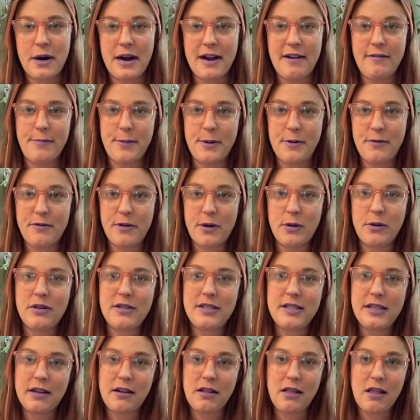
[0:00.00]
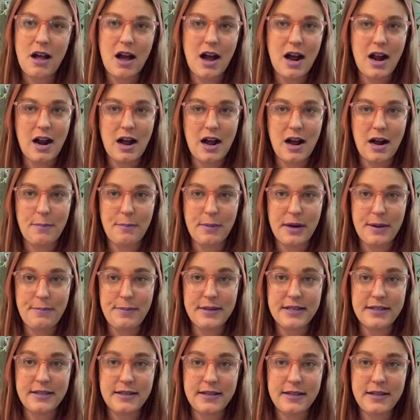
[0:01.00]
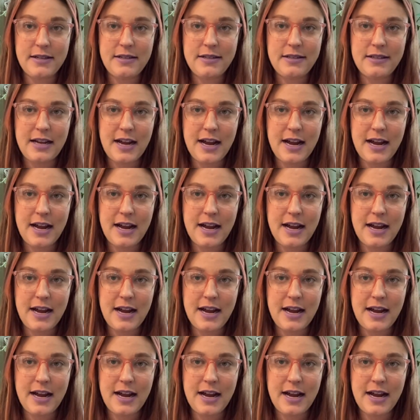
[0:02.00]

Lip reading: I've been focusing a lot on my business